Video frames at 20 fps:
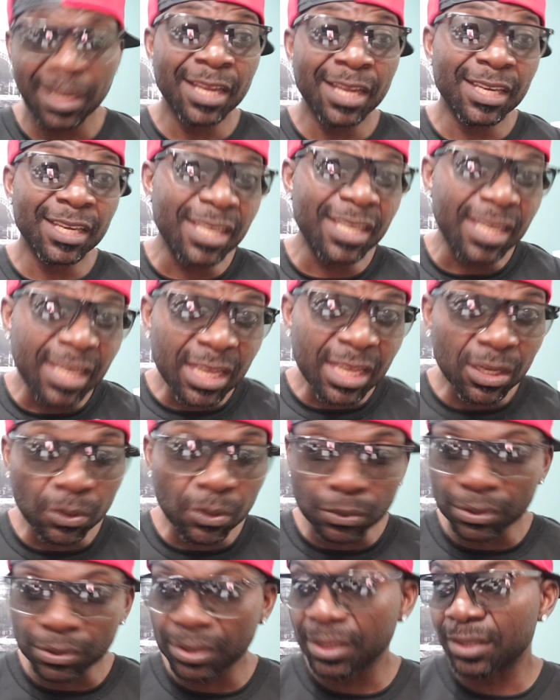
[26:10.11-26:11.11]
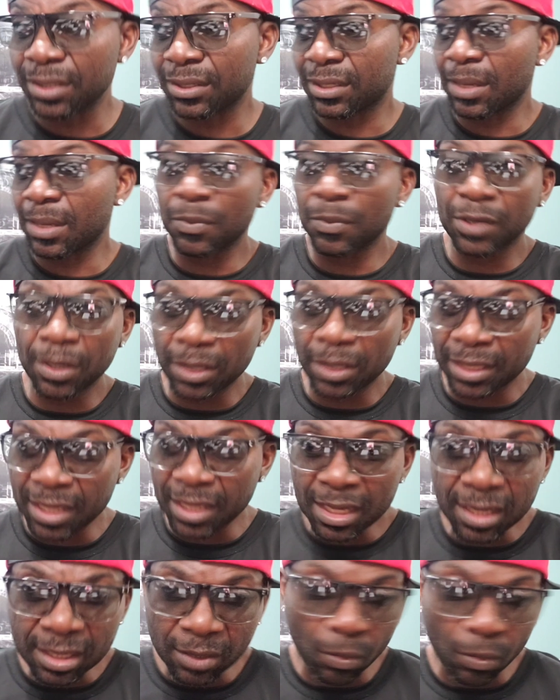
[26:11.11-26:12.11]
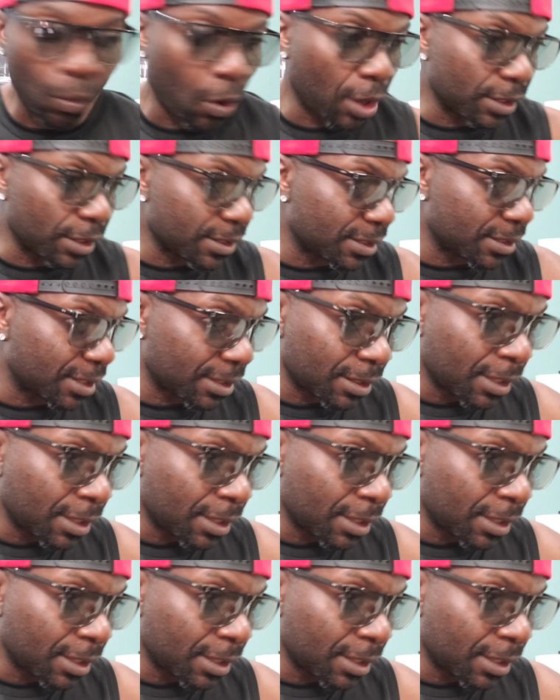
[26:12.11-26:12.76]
the ecosystem, the gigawatts, the